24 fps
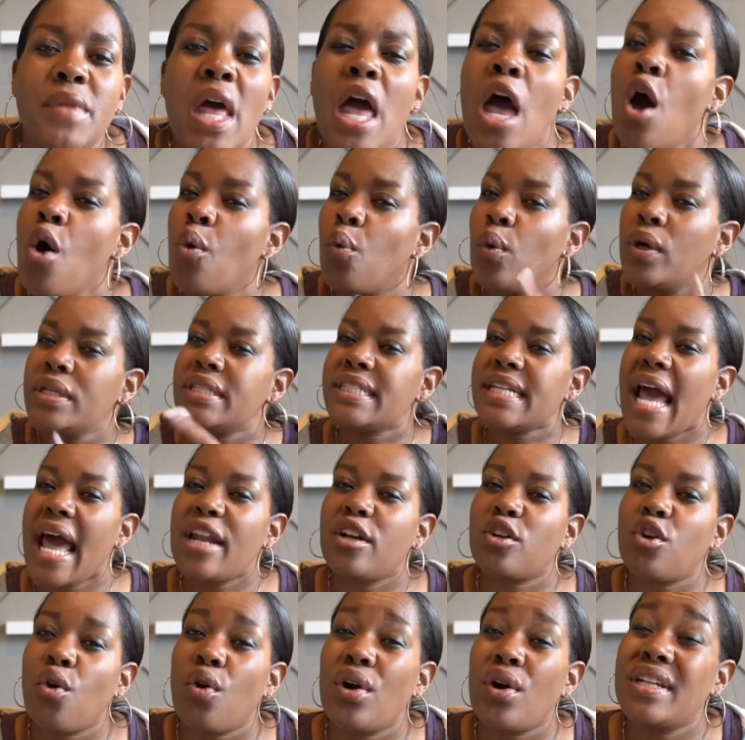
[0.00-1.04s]
Which
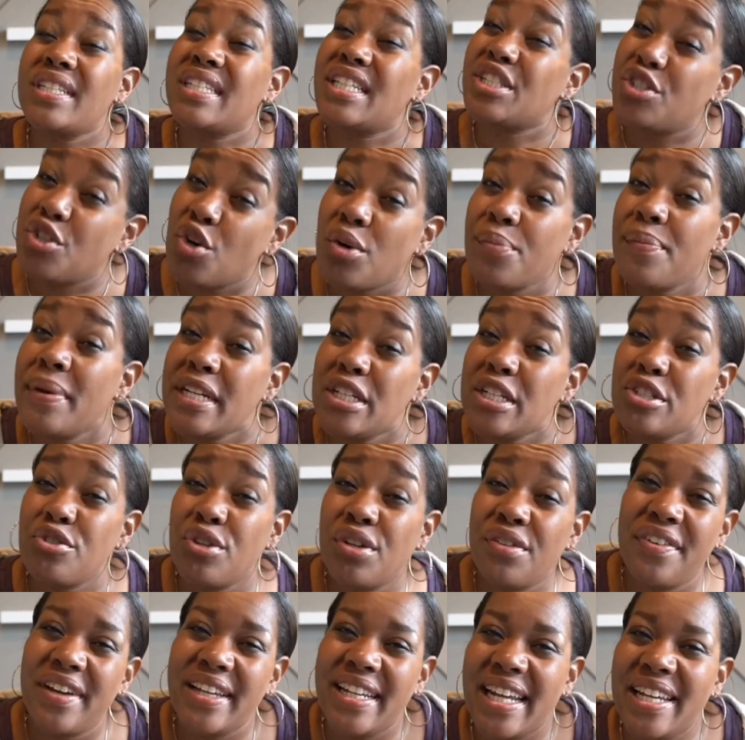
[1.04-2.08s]
category does your ministry
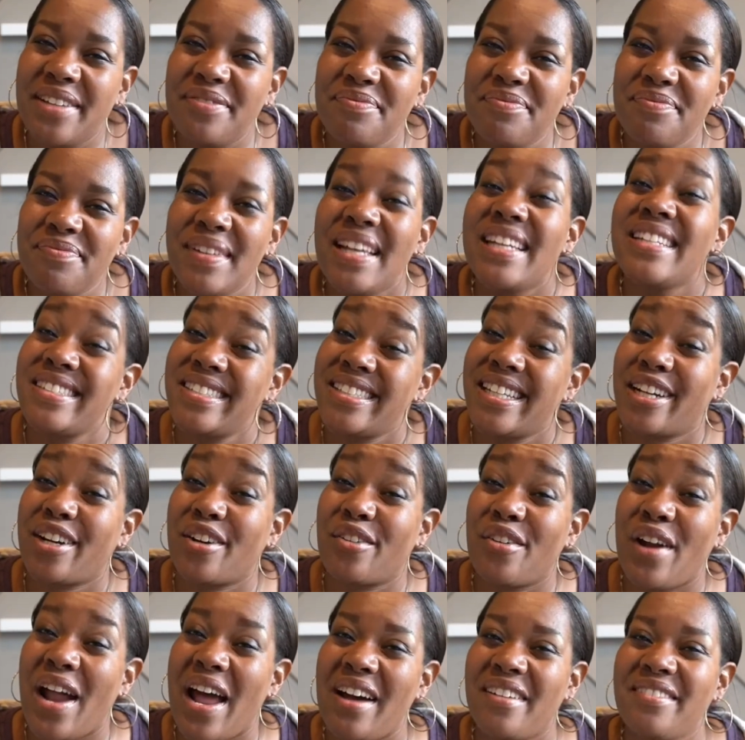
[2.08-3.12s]
fit in? Stick
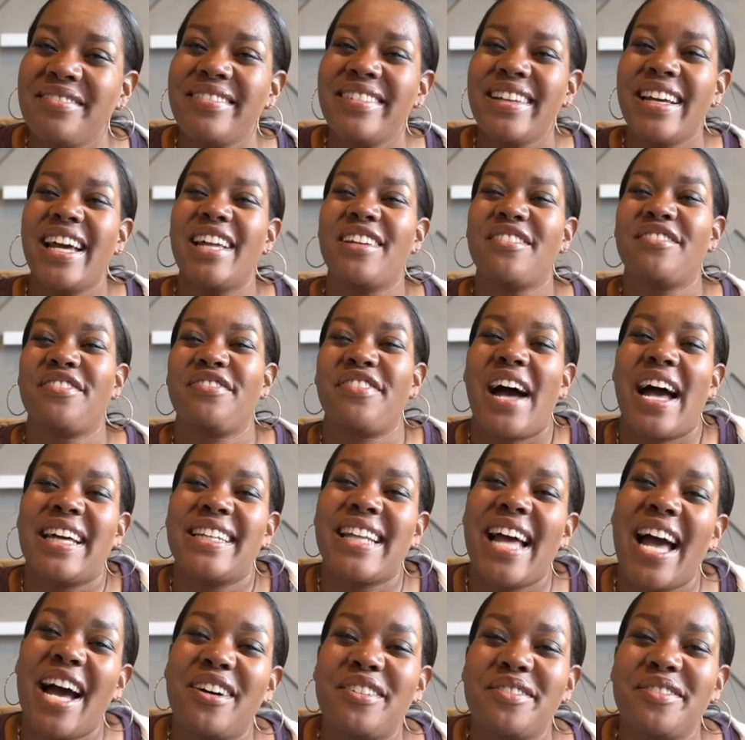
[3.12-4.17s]
around and find
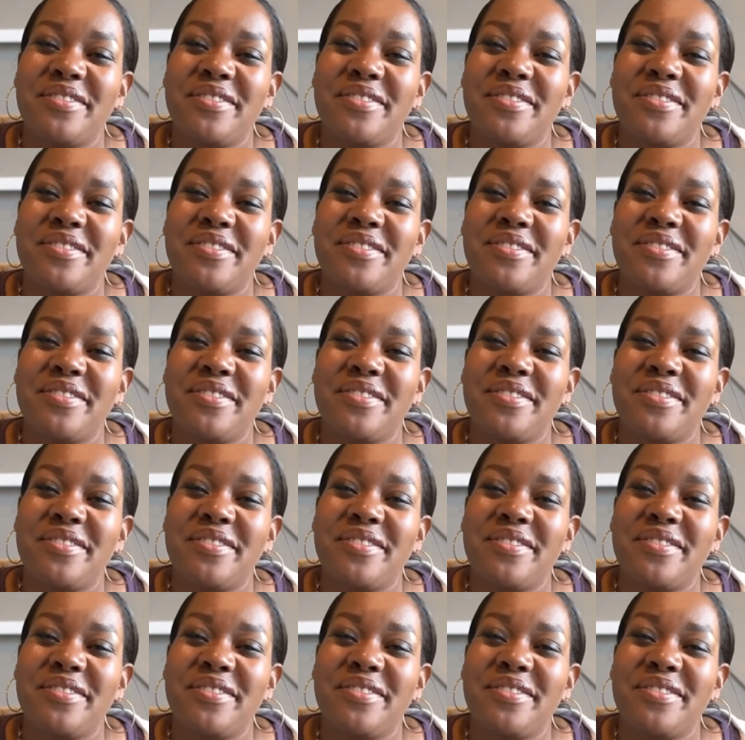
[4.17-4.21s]
out.